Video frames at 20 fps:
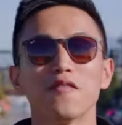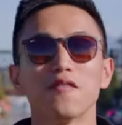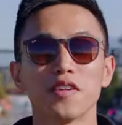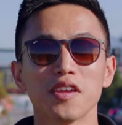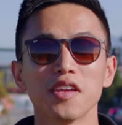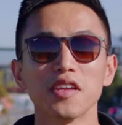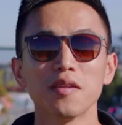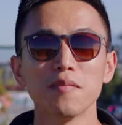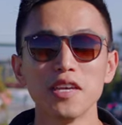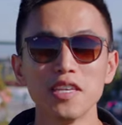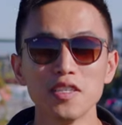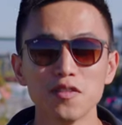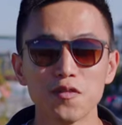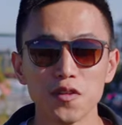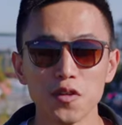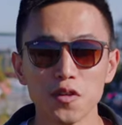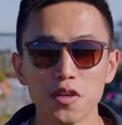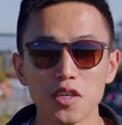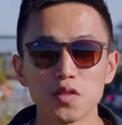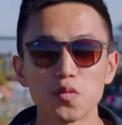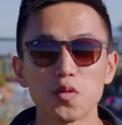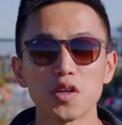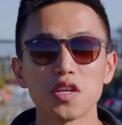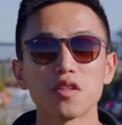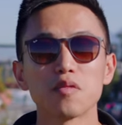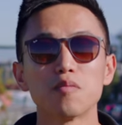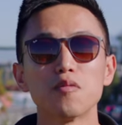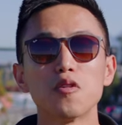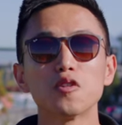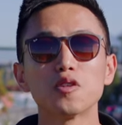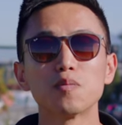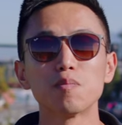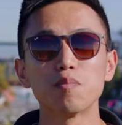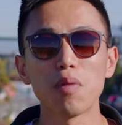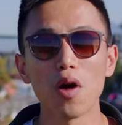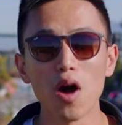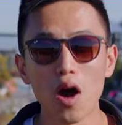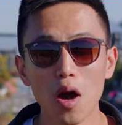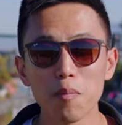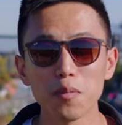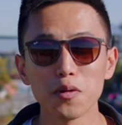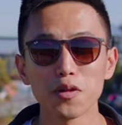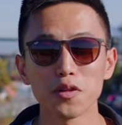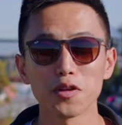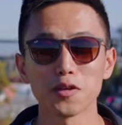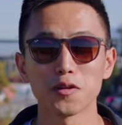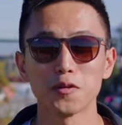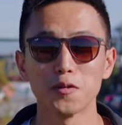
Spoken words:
Vietnamese food is one of the most popular